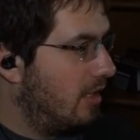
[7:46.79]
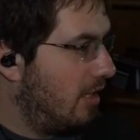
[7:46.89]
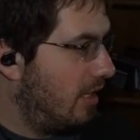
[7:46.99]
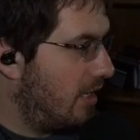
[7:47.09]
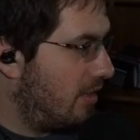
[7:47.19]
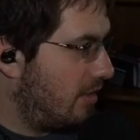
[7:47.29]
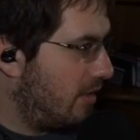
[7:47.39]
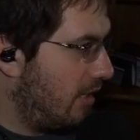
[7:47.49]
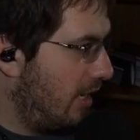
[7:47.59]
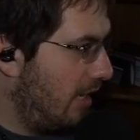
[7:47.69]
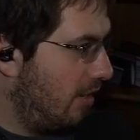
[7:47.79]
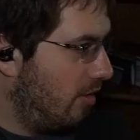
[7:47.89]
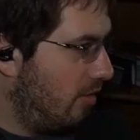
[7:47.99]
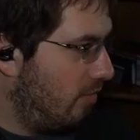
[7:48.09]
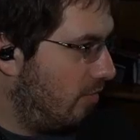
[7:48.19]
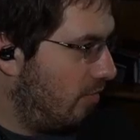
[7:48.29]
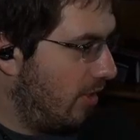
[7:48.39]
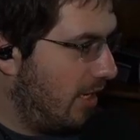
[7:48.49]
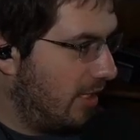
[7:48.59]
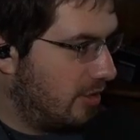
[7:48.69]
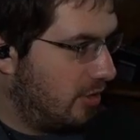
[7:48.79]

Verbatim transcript: Like, I don't know what else